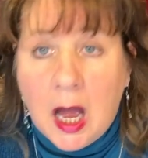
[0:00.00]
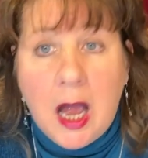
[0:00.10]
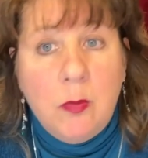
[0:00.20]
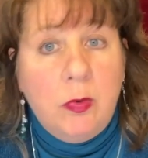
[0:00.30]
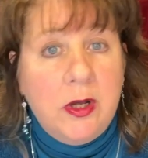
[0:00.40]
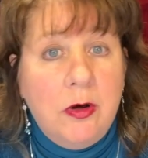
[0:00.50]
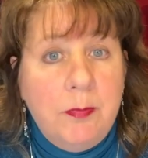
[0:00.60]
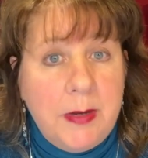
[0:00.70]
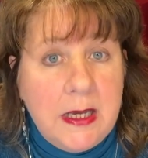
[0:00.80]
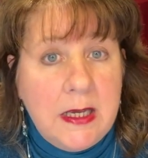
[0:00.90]
I
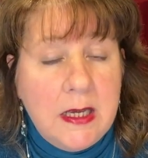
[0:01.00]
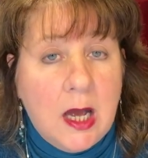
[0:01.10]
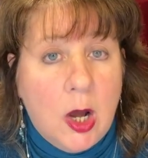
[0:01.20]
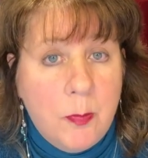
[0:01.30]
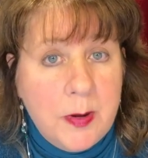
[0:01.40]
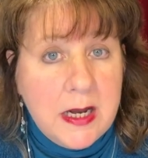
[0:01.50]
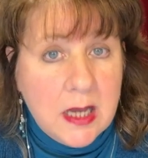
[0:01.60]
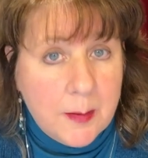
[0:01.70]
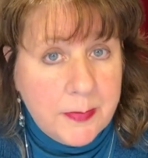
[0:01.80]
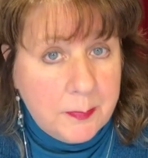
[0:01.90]
will be
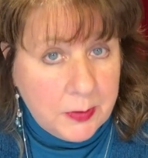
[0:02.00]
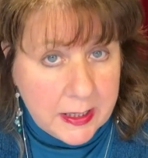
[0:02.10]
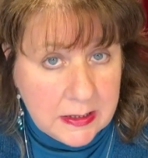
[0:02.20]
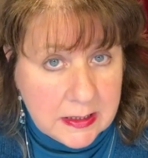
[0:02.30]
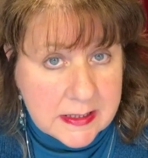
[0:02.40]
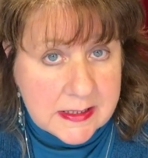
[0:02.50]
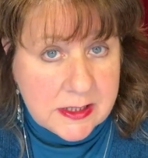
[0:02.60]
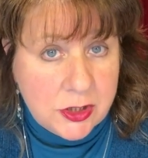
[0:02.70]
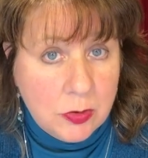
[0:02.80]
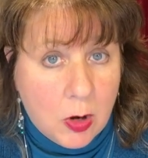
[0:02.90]
opening up the
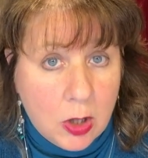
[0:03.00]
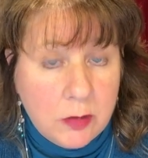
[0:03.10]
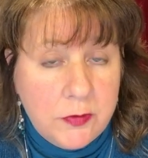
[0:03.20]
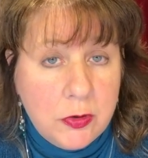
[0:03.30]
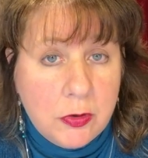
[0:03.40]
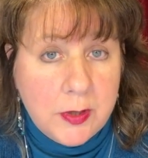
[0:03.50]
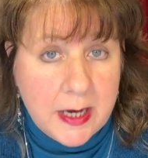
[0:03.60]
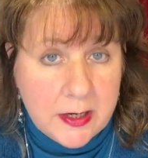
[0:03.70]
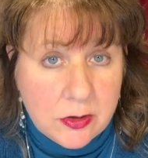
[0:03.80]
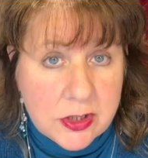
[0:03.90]
playlist to all of you
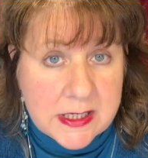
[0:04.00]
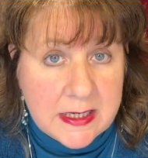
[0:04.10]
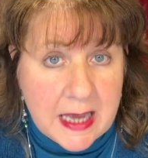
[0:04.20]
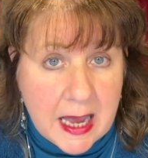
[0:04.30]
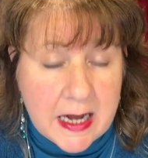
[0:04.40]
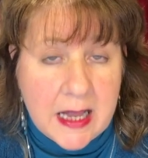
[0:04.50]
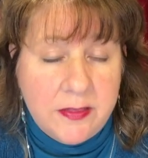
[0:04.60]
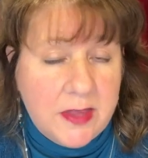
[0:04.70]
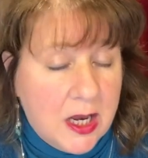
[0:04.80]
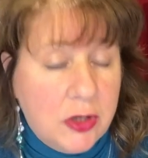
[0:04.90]
creators again
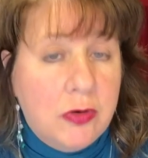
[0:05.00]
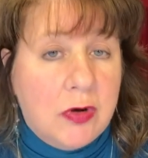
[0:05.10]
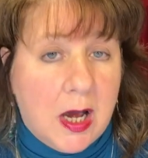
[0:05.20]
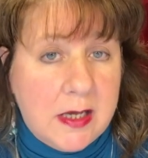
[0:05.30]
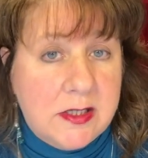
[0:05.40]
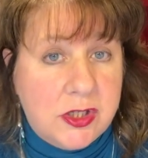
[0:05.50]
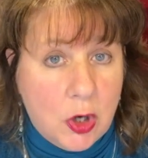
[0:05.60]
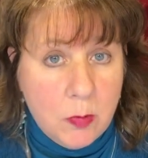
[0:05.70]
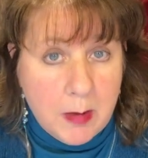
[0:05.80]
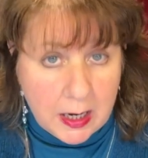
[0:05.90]
and thank you guys
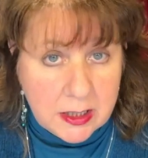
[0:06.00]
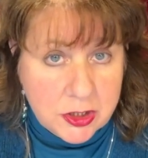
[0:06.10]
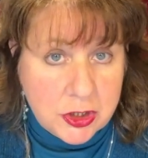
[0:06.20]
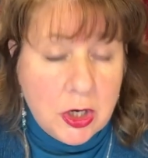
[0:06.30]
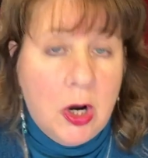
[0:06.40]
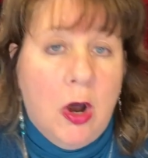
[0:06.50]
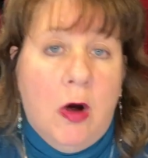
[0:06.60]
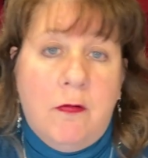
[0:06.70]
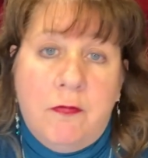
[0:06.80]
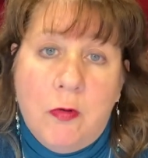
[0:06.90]
so much
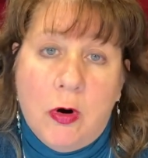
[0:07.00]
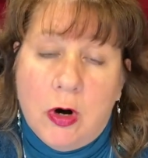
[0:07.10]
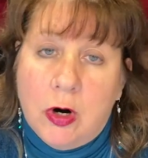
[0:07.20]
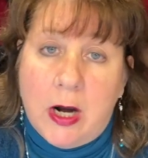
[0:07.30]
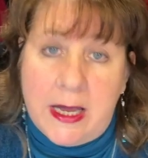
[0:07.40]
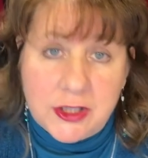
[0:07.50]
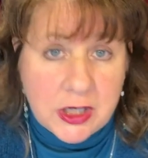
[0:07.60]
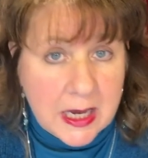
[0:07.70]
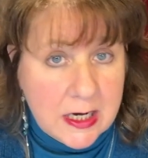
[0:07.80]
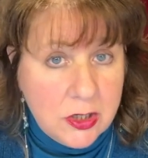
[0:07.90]
for
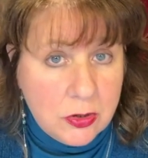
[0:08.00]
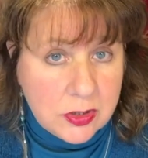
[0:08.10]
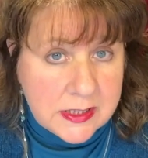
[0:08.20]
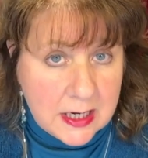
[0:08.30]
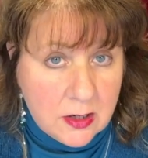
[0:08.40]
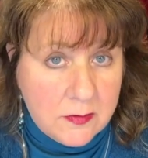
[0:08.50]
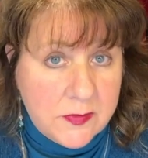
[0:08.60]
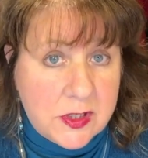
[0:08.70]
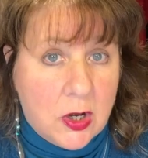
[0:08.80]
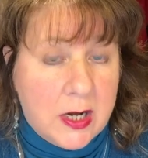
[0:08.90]
educating
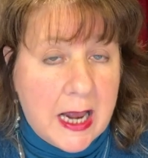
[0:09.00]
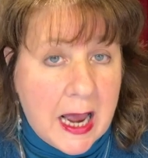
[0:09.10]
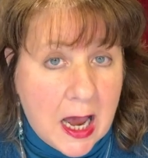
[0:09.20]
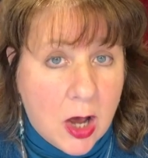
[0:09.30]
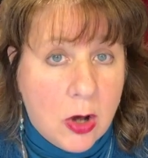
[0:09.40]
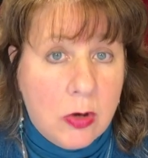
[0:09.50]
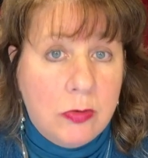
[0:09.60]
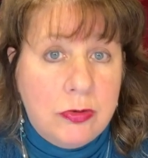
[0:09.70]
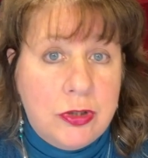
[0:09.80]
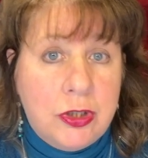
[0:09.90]
yourselves on
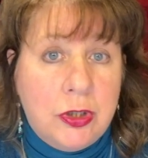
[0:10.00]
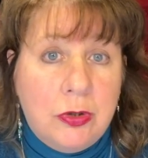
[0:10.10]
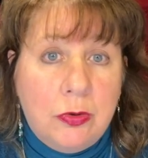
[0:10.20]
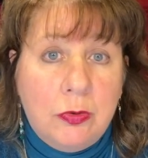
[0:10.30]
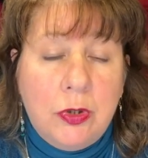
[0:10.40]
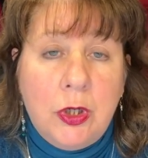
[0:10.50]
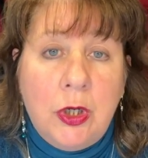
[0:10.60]
how to